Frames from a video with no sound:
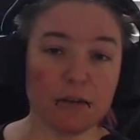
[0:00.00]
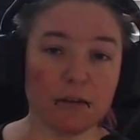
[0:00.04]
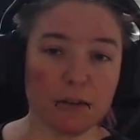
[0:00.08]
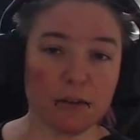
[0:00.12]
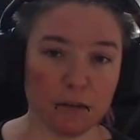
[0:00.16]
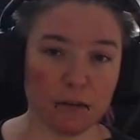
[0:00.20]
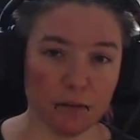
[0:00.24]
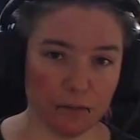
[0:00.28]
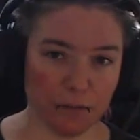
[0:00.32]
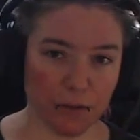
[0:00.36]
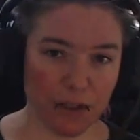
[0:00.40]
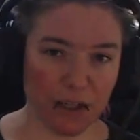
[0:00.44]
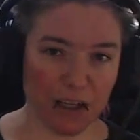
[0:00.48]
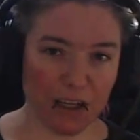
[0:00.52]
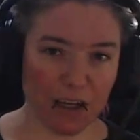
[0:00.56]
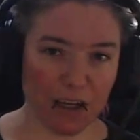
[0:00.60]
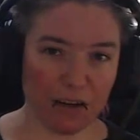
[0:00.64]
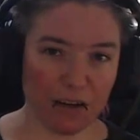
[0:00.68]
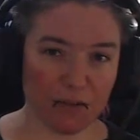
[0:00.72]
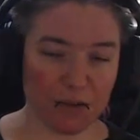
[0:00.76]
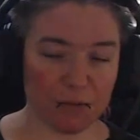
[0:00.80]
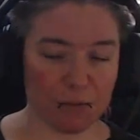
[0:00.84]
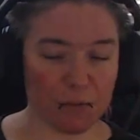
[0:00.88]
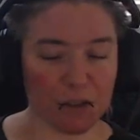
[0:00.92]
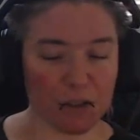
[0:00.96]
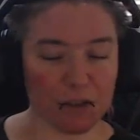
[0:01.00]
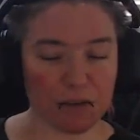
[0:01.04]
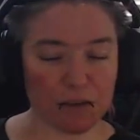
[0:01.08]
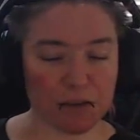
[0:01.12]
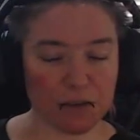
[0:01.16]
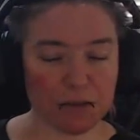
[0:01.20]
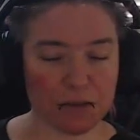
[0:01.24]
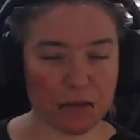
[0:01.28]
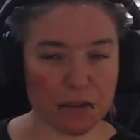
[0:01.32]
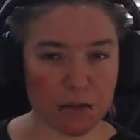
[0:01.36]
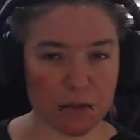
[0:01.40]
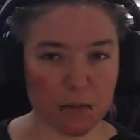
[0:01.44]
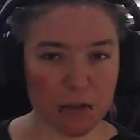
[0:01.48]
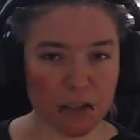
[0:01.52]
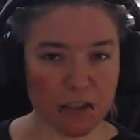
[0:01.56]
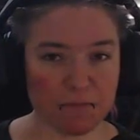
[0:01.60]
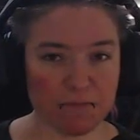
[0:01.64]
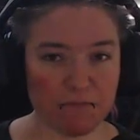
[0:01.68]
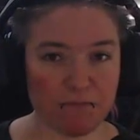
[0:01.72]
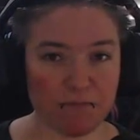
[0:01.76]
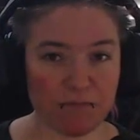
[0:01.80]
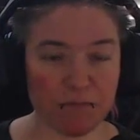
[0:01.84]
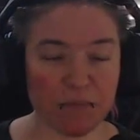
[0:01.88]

Don't freak out, I'm going to explain.